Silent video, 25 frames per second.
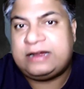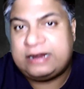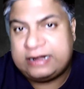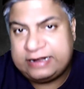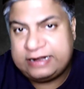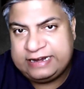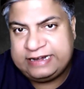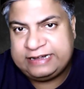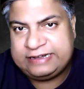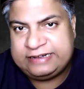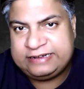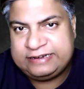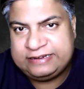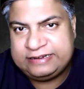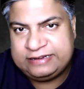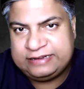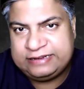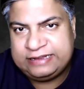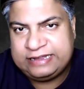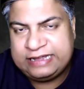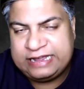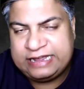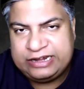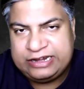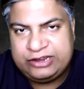heard it
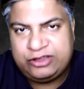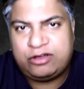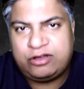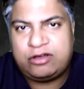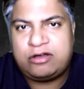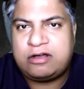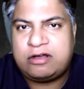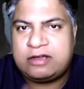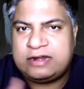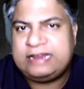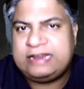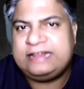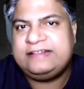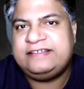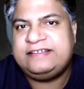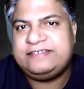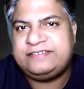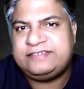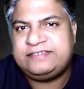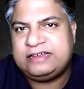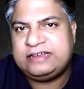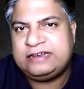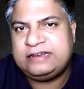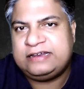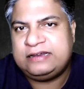in your
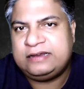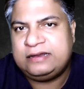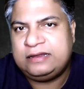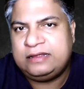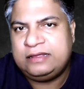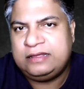organization,